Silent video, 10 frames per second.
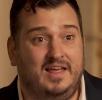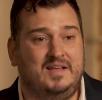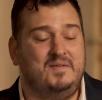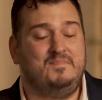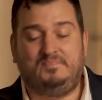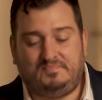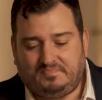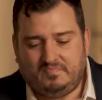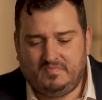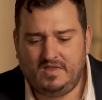Like,
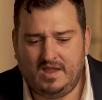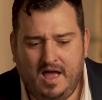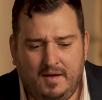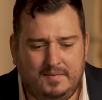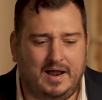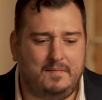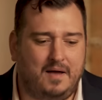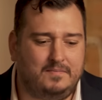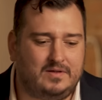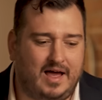I mean,
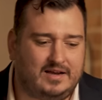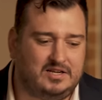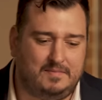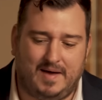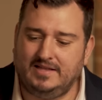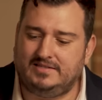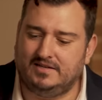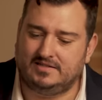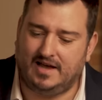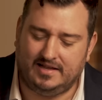I'm actually a bad
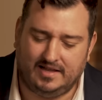sales guy